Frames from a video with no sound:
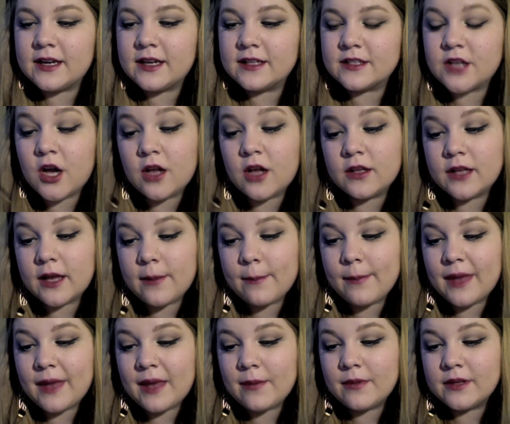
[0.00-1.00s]
It's called
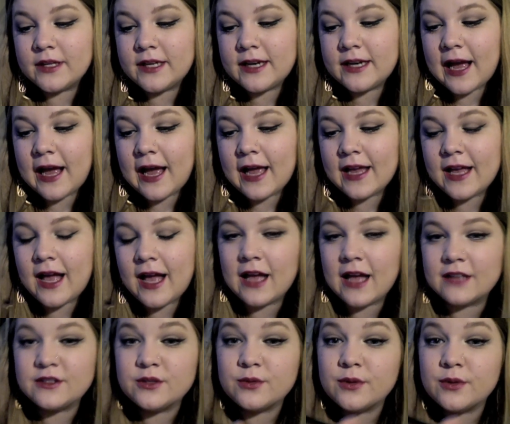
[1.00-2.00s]
Maybelline Eye
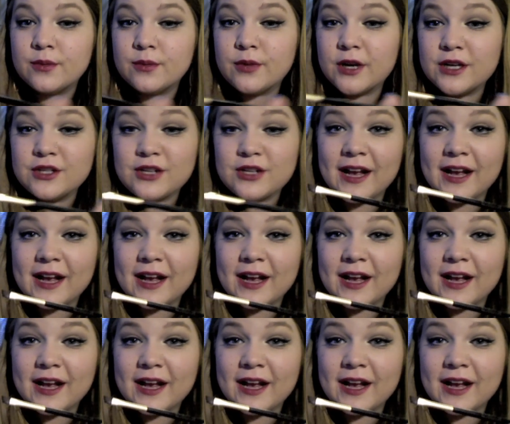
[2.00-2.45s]
Contour Brush.